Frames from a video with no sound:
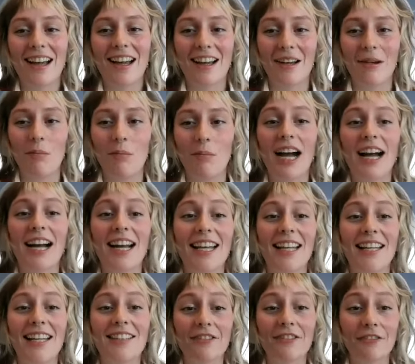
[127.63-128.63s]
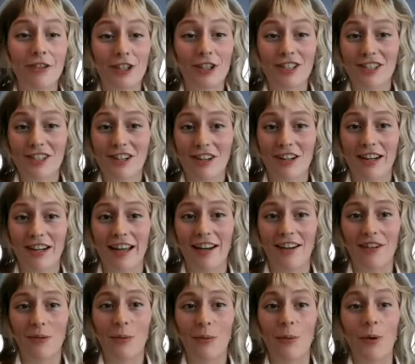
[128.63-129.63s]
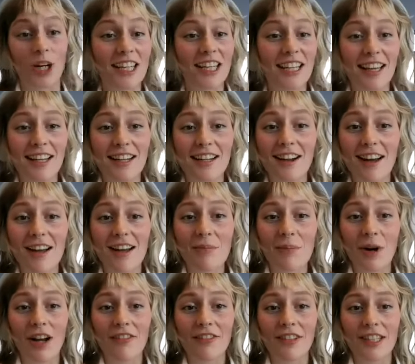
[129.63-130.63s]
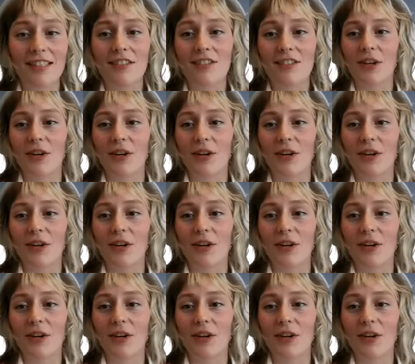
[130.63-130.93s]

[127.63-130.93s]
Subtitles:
I first started out working at a nonprofit,